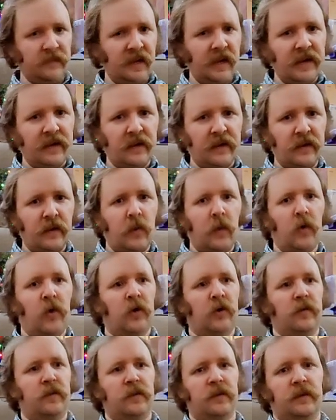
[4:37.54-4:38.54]
the
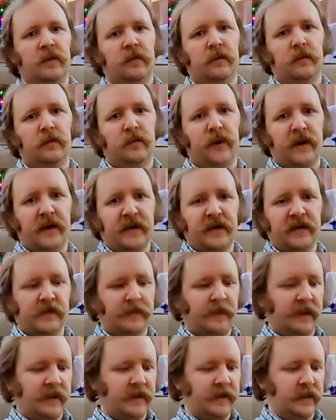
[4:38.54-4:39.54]
warm, bready
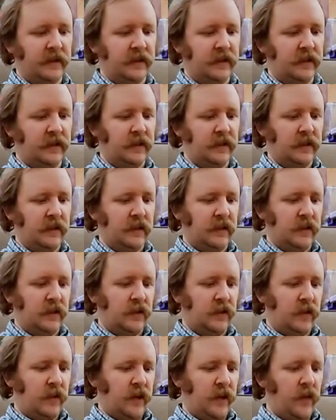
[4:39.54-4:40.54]
spices.
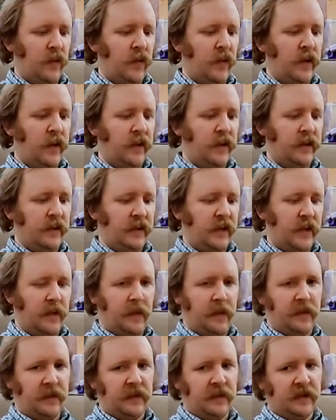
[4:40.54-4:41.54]
So I want it to come
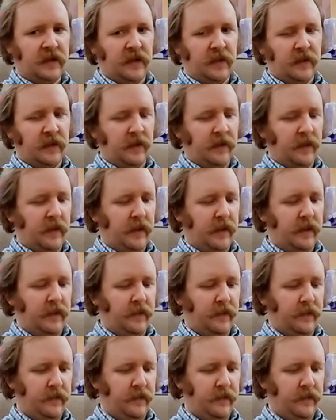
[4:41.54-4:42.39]
up to temp a bit.